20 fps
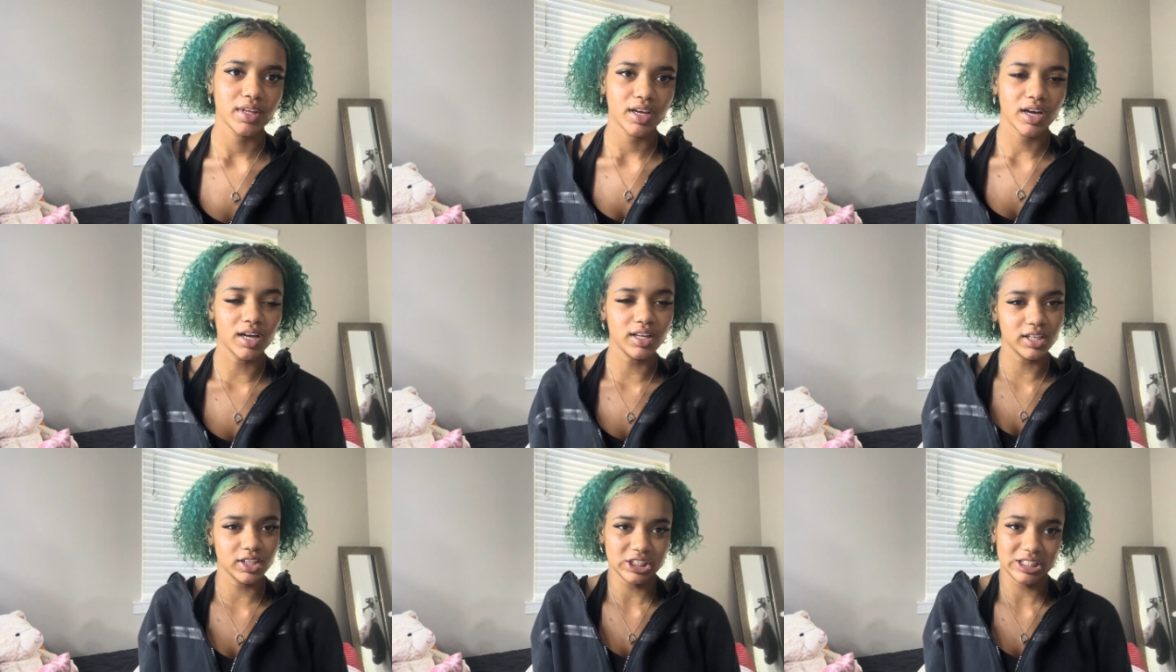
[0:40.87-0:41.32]

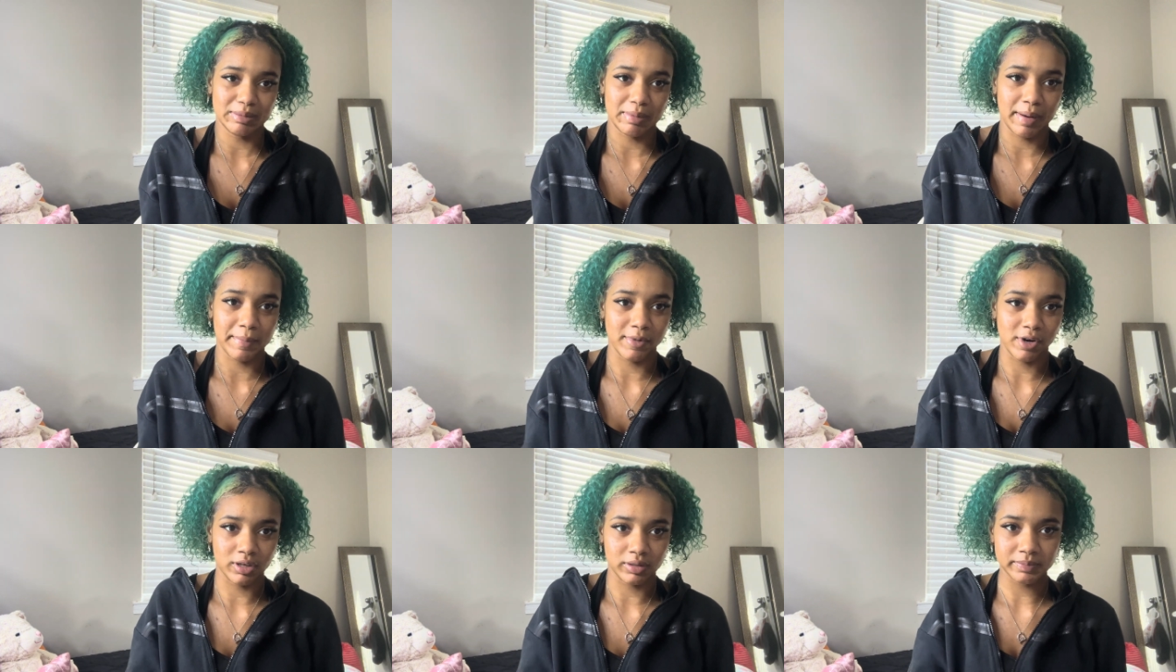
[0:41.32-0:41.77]
Unless you're
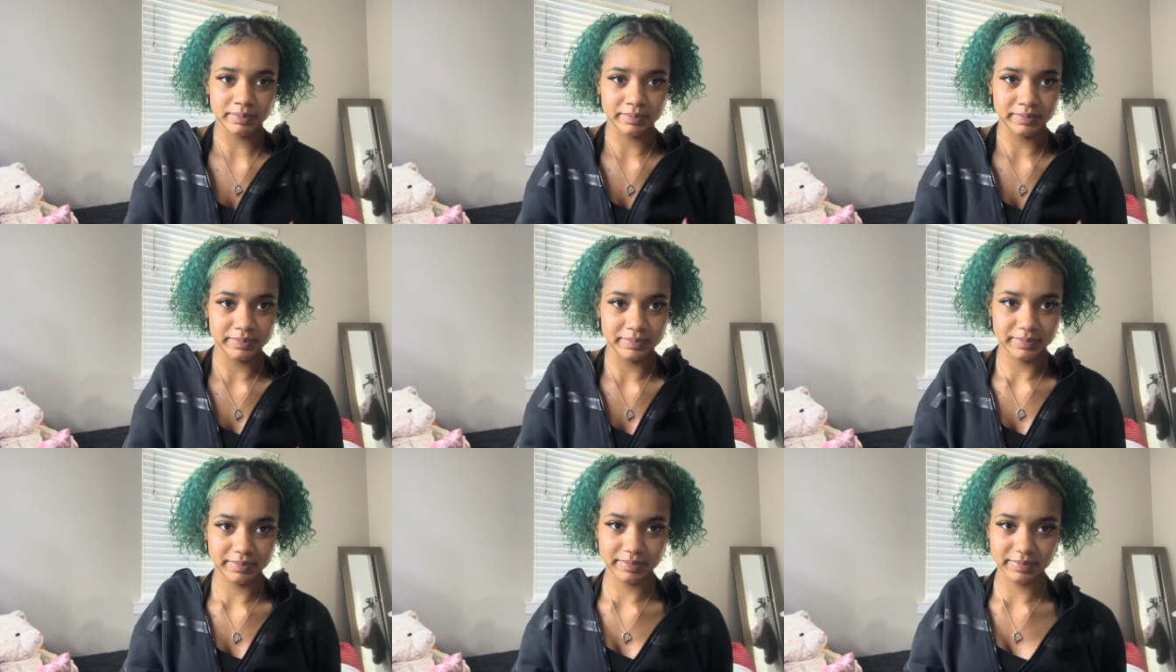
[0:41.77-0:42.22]
my mom,
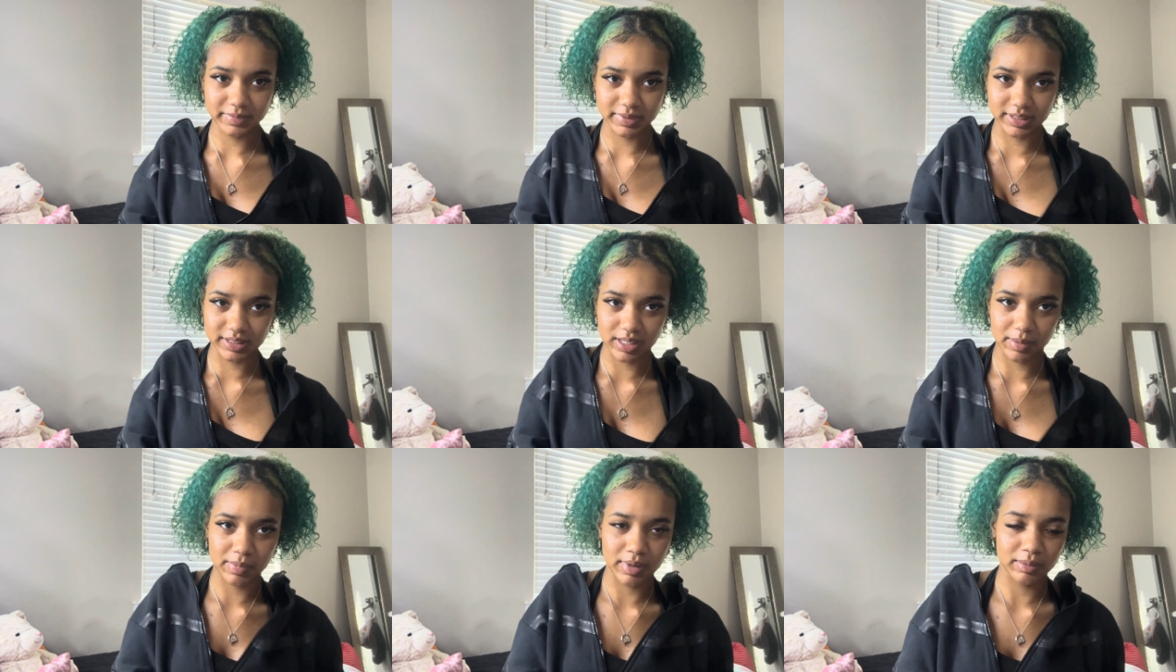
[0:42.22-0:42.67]

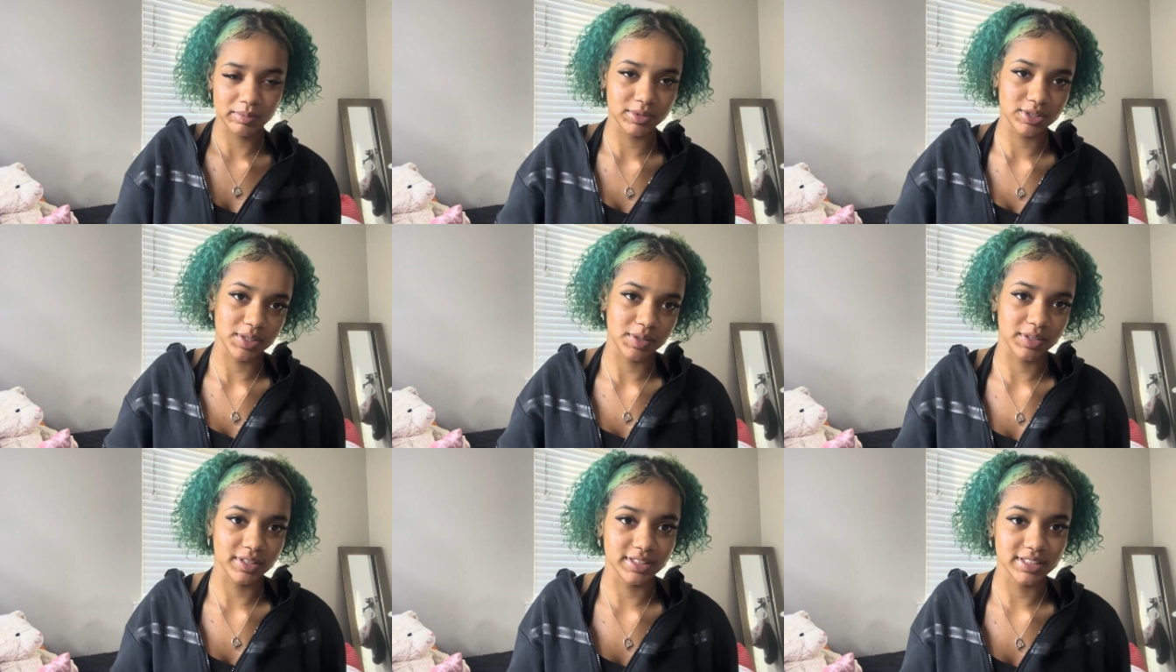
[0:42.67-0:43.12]
because I probably
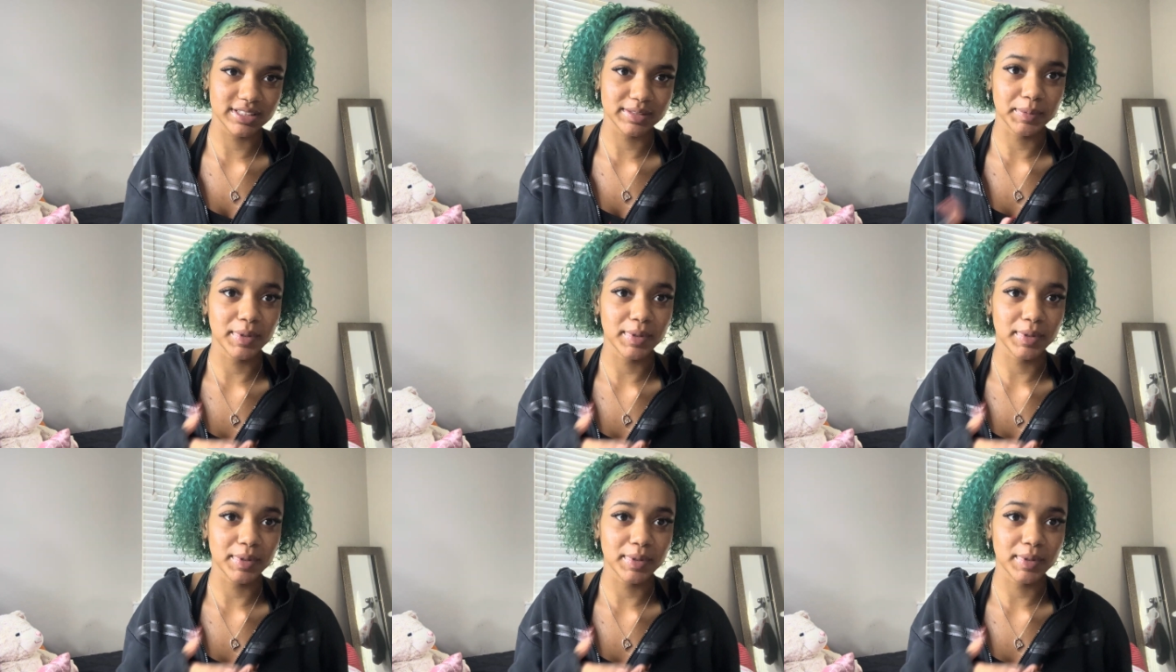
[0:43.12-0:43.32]
show her this.